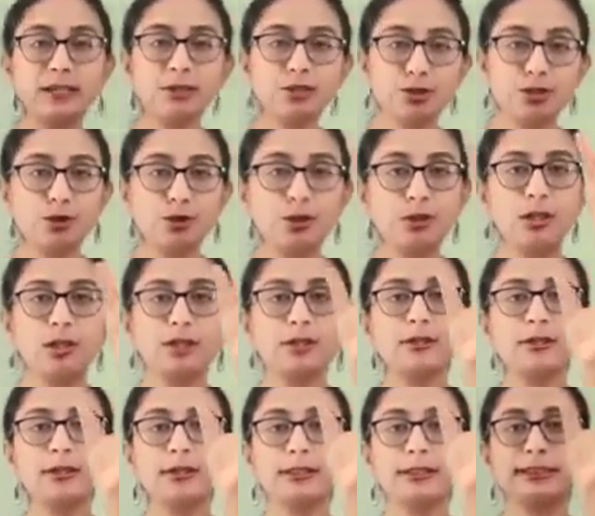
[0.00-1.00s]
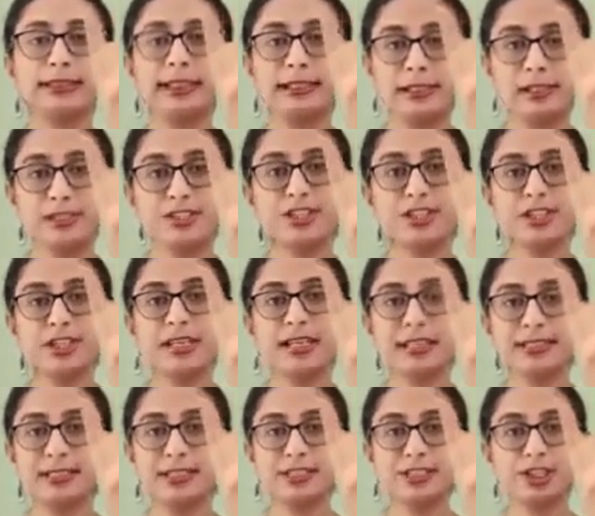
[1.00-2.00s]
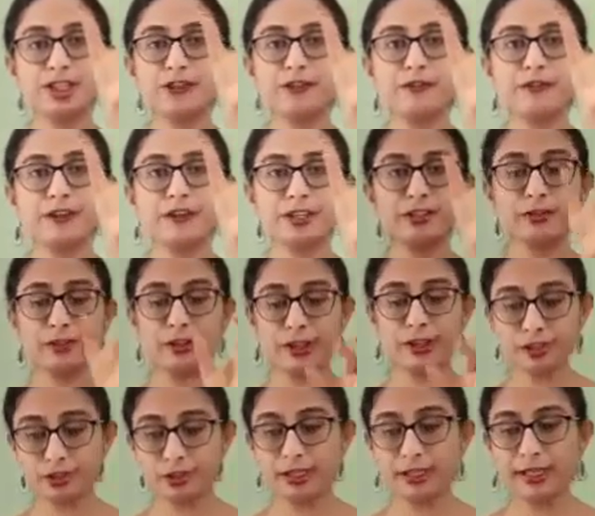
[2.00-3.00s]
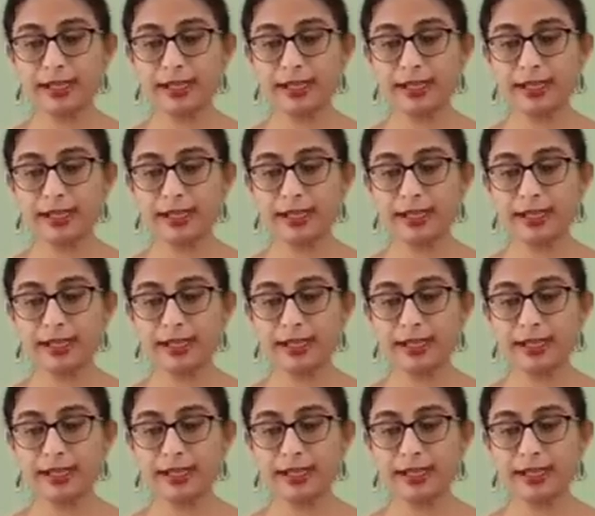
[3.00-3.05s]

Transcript: showed a single gene as a gene of interest for insulin.